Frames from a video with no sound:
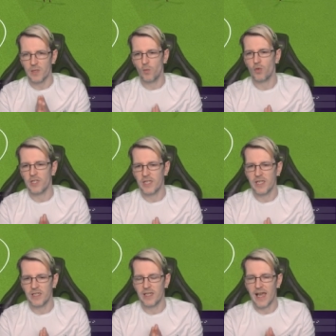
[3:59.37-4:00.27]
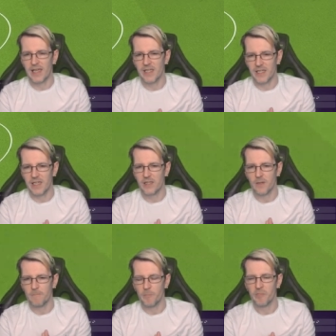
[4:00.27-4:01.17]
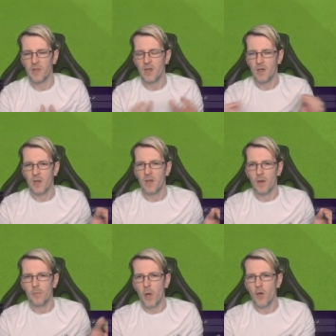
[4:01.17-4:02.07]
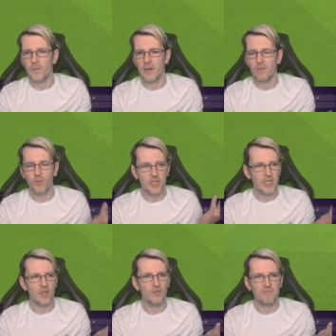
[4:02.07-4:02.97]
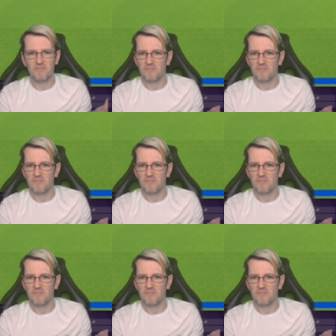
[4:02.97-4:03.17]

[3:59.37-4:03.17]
in one season last season. Bovin was still,